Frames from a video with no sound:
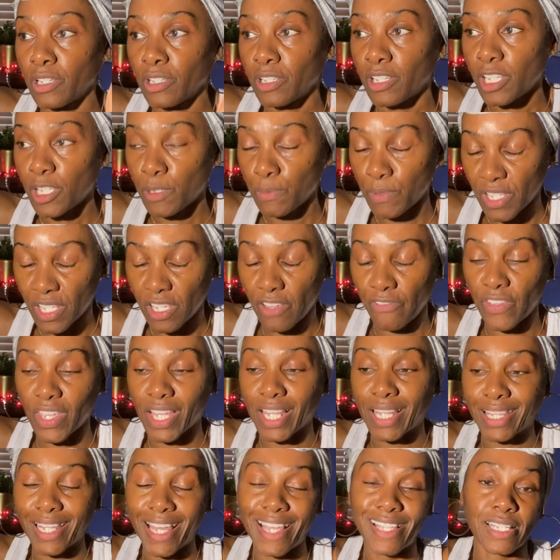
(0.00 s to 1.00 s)

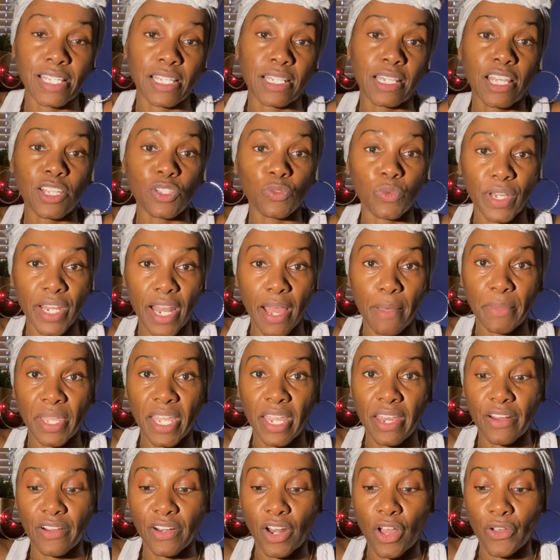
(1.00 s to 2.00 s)
specific lesson is what I'm
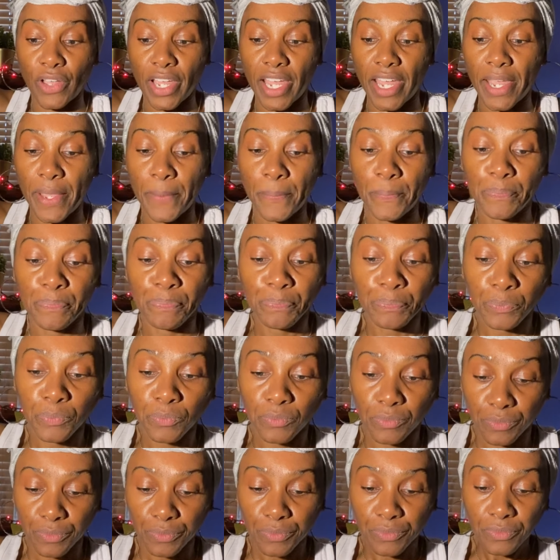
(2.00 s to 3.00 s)
hearing, okay?
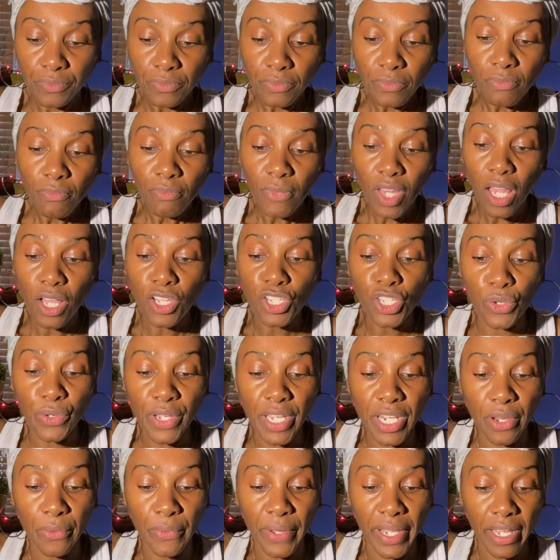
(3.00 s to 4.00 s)
So
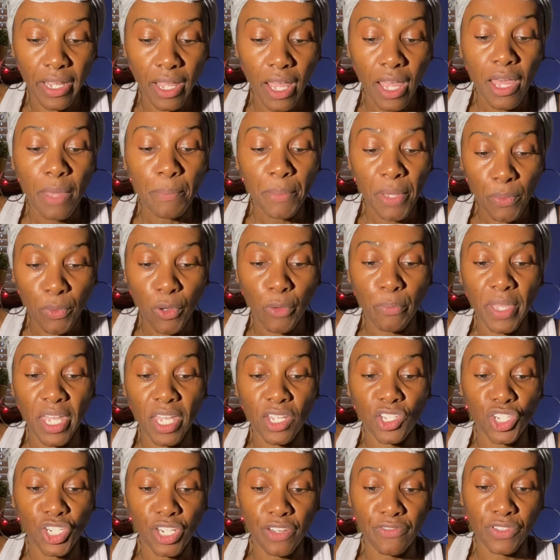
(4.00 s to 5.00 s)
anyway, people
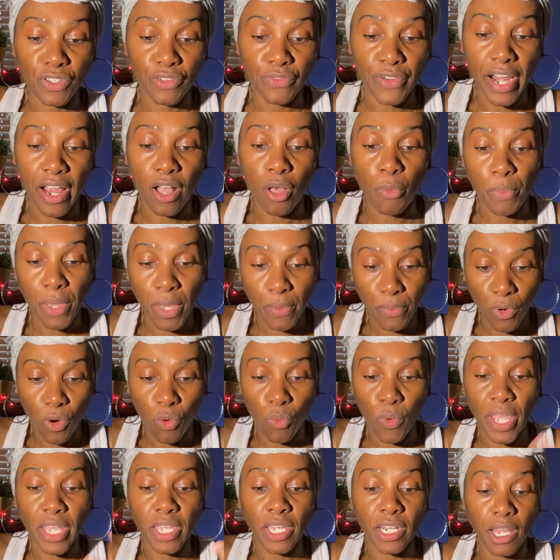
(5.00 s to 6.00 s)
being shifted around, people are
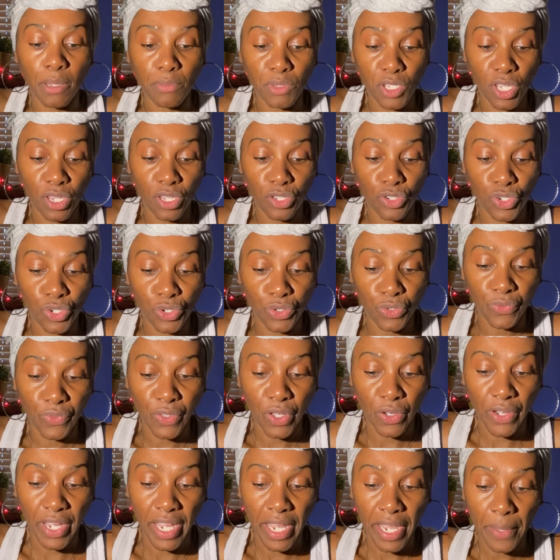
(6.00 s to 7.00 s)
waking up to the truth,
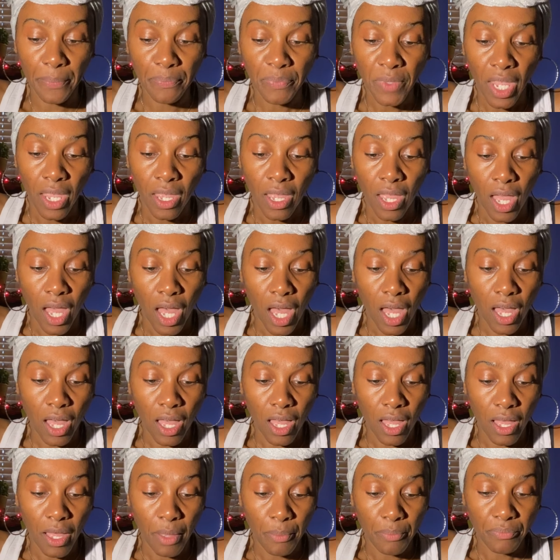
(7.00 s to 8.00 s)
okay?
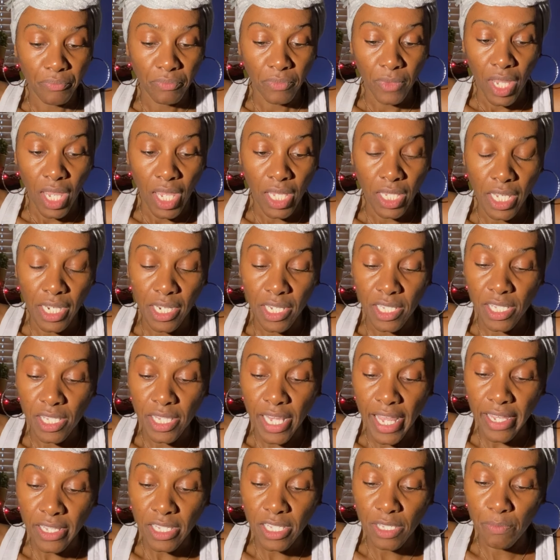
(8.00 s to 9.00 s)
And then this
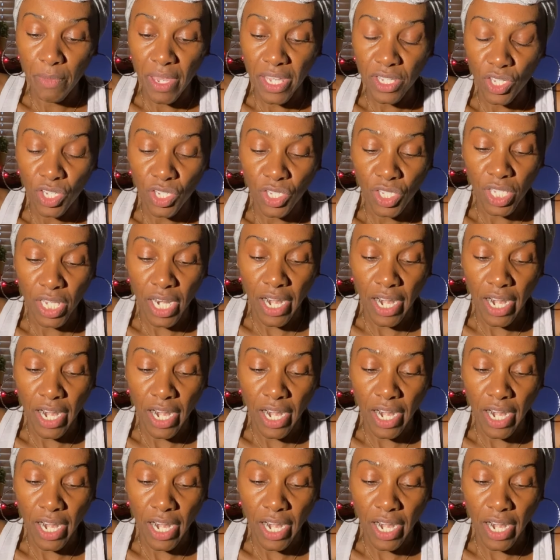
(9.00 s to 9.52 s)
next message that